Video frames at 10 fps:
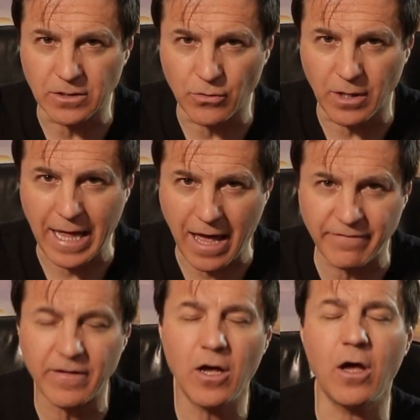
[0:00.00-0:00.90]
You will
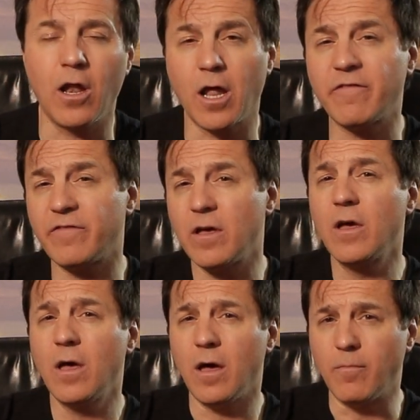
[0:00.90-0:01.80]
have a lot of
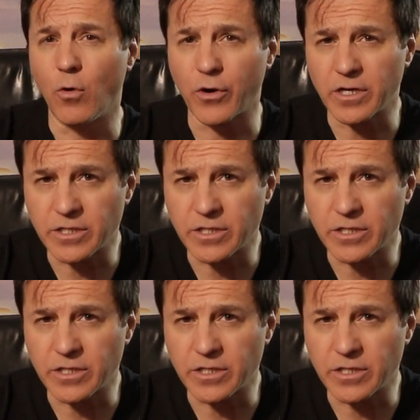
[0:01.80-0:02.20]
more